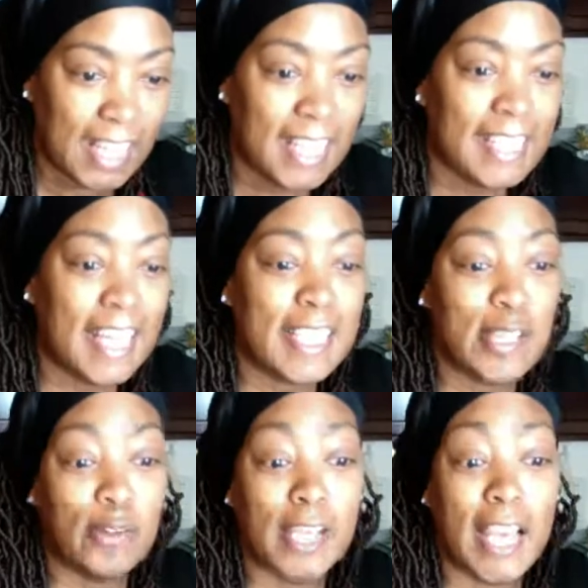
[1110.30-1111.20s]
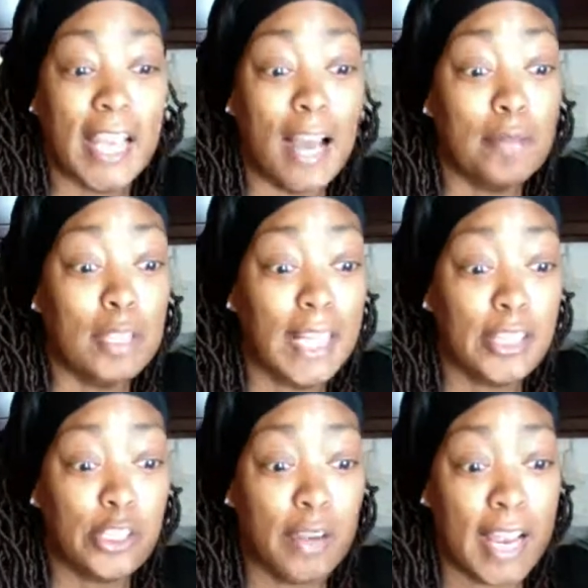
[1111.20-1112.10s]
that's okay. I'm
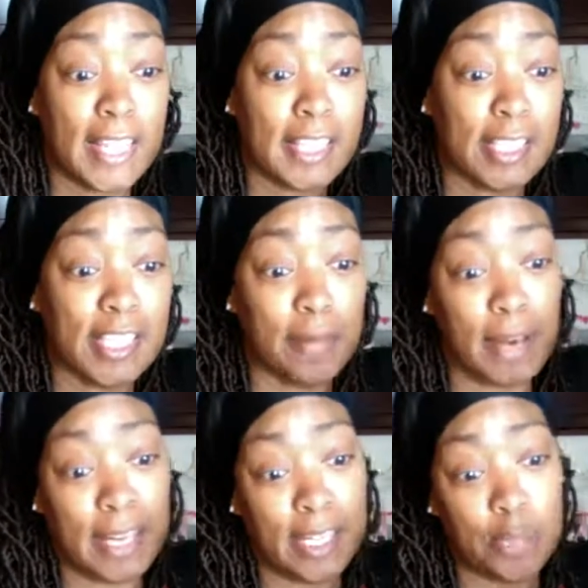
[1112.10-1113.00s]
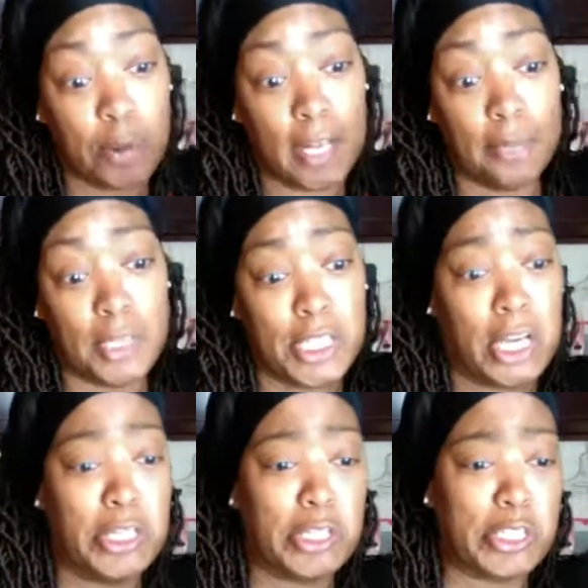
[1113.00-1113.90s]
glad you asked because somebody else probably
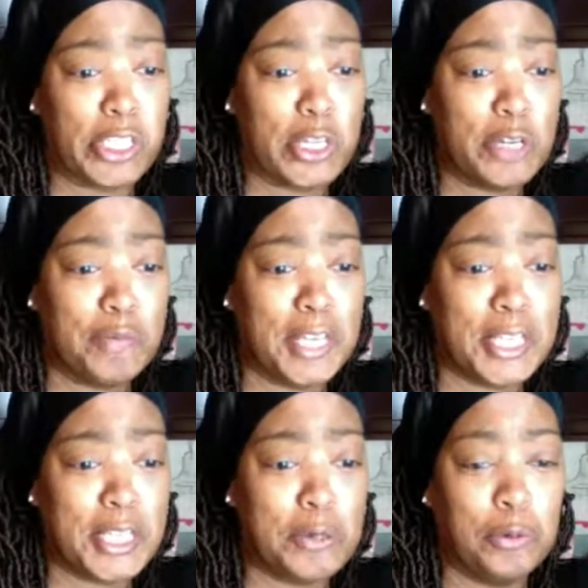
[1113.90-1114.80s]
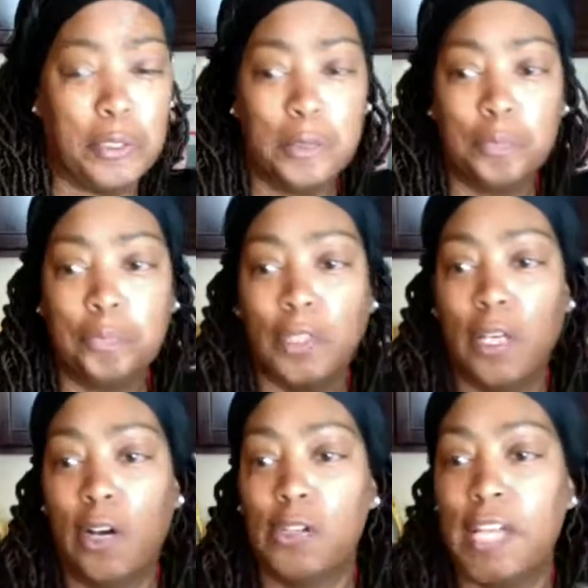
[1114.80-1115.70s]
misunderstood me too.
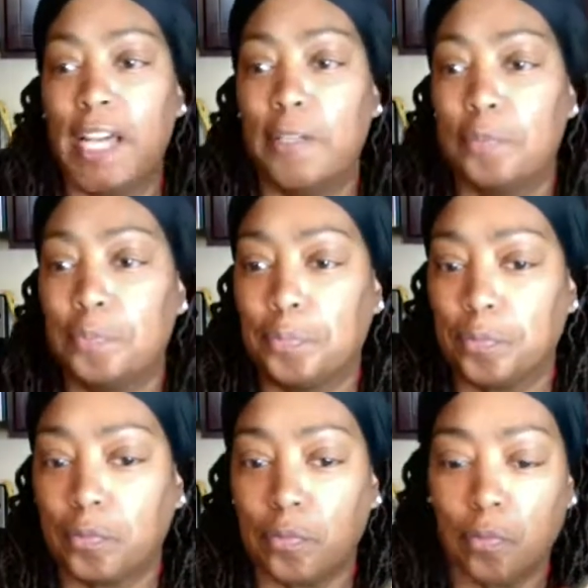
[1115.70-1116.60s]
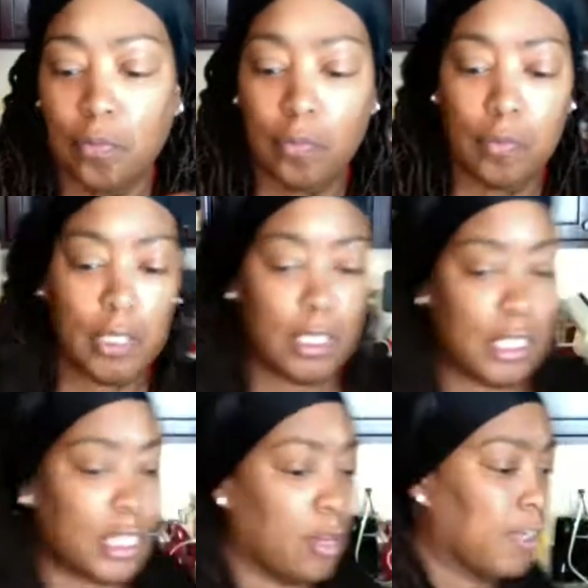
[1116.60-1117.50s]
Okay,
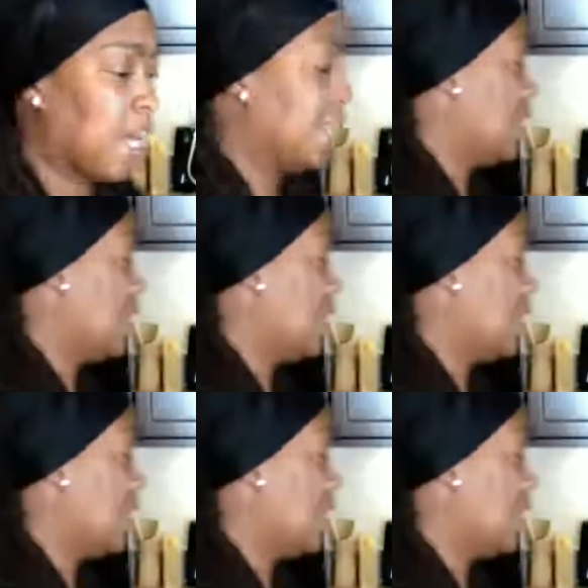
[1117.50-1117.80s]
so I got